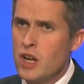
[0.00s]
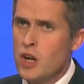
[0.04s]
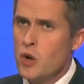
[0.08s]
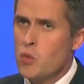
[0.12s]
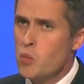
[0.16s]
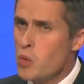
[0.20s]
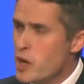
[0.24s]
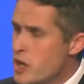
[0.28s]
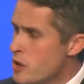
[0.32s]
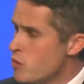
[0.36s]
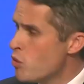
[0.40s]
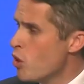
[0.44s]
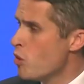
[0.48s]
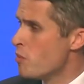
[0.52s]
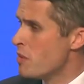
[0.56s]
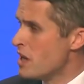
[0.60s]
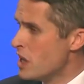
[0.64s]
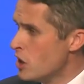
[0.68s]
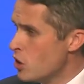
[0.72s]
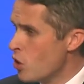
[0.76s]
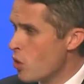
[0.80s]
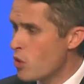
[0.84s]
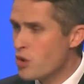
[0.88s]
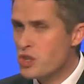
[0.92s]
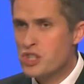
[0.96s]
We will be
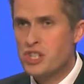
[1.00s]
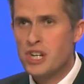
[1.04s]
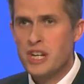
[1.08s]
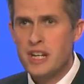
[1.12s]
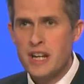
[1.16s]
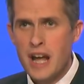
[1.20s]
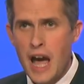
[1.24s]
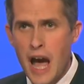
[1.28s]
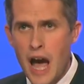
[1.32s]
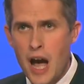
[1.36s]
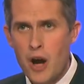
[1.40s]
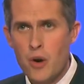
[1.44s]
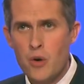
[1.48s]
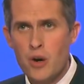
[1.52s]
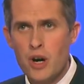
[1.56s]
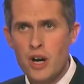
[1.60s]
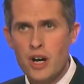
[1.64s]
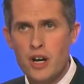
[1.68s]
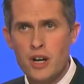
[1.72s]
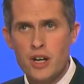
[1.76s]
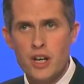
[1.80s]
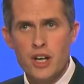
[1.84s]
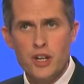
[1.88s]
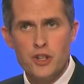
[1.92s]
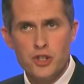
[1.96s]
launching
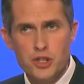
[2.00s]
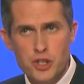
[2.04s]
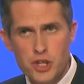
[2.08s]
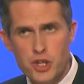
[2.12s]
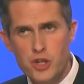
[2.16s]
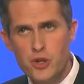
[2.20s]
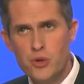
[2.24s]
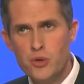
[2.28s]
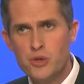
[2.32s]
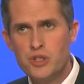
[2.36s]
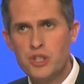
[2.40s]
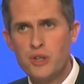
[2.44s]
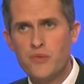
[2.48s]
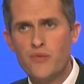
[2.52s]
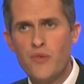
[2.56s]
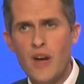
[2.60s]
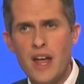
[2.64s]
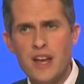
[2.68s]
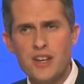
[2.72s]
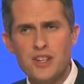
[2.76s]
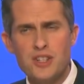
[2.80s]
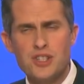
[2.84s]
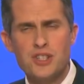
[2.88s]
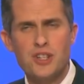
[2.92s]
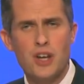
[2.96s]
our new
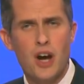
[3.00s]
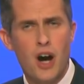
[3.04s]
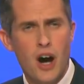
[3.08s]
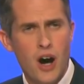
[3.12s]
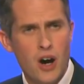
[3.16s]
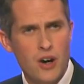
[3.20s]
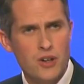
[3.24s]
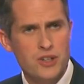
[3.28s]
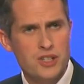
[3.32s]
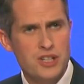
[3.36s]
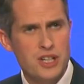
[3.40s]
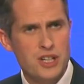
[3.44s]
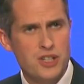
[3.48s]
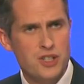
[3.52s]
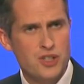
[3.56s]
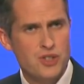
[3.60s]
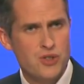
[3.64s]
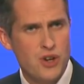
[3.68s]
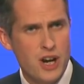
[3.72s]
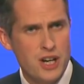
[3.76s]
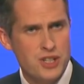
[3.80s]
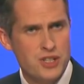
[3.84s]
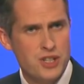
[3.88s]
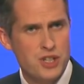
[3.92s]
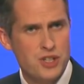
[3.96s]
Defence Arctic
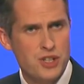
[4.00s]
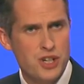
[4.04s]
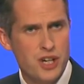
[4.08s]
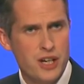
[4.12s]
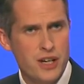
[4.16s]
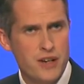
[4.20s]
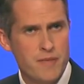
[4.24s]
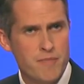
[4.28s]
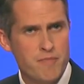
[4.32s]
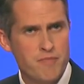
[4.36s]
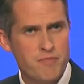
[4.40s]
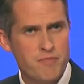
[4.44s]
Strategy